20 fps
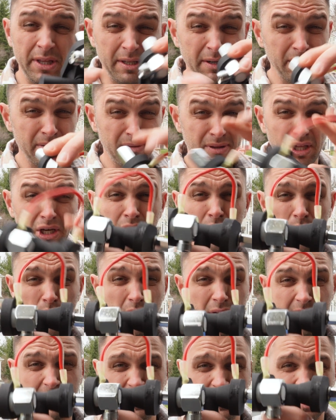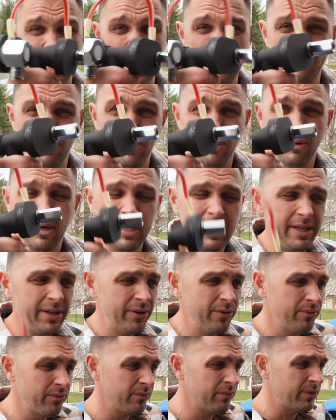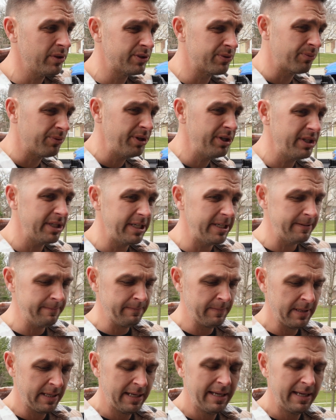And the, the goal of this dipole right here was really